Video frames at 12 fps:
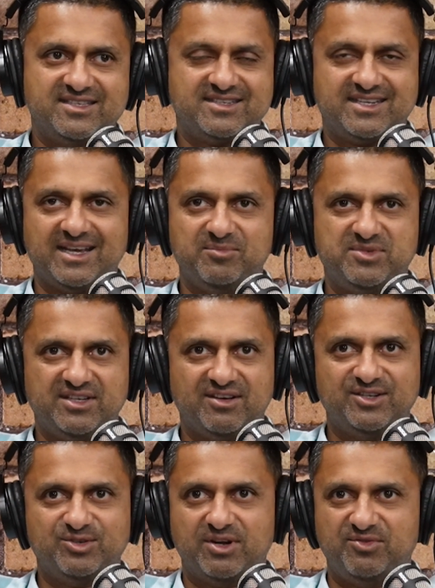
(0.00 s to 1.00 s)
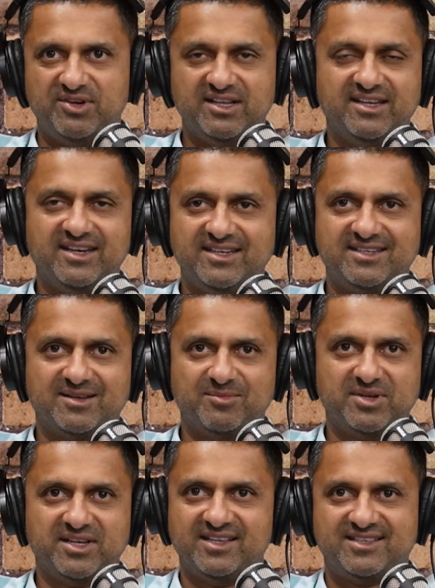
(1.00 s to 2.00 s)
tempting. Oh, do I really need to
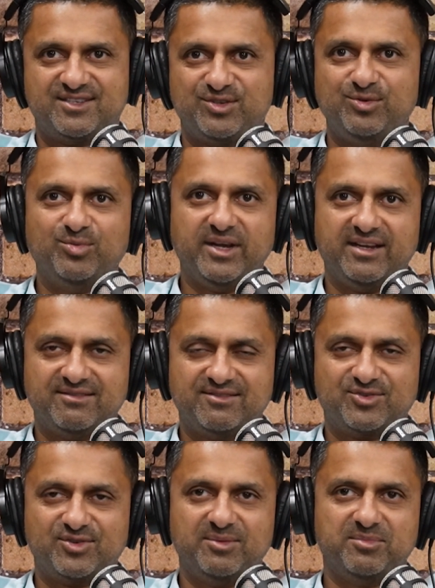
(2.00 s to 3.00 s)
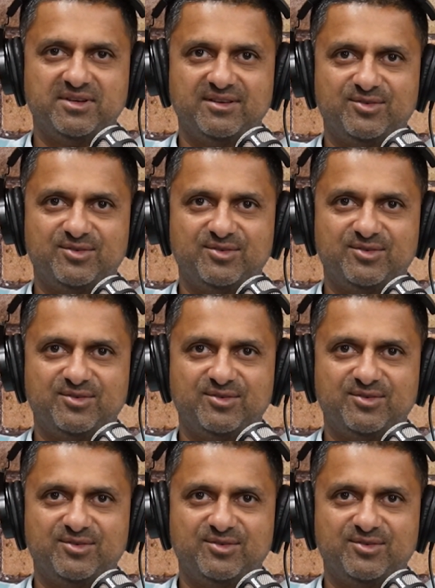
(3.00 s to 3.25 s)
complete this 2-week treatment